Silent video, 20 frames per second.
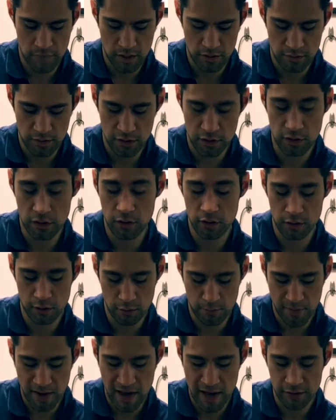And then you're going to
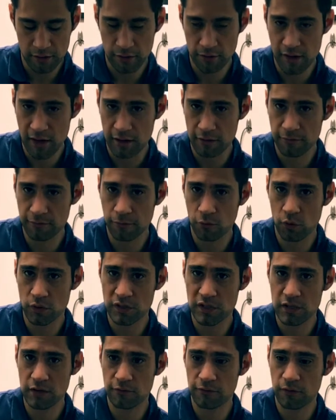go back to that
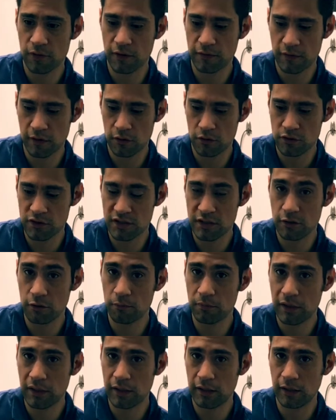14th fret that you're still
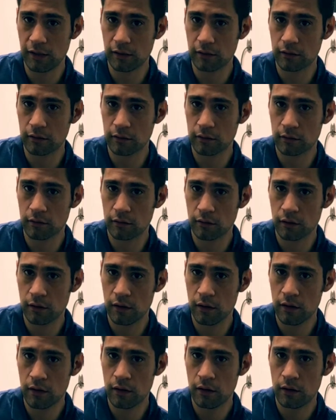bending,
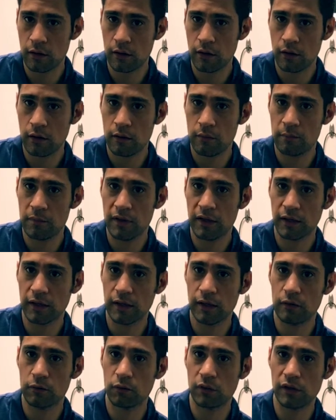pick
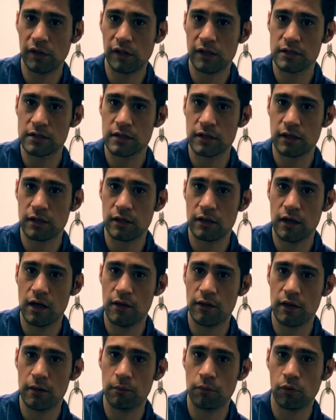it, release it,
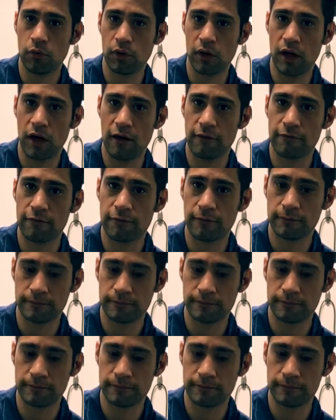and then pull off.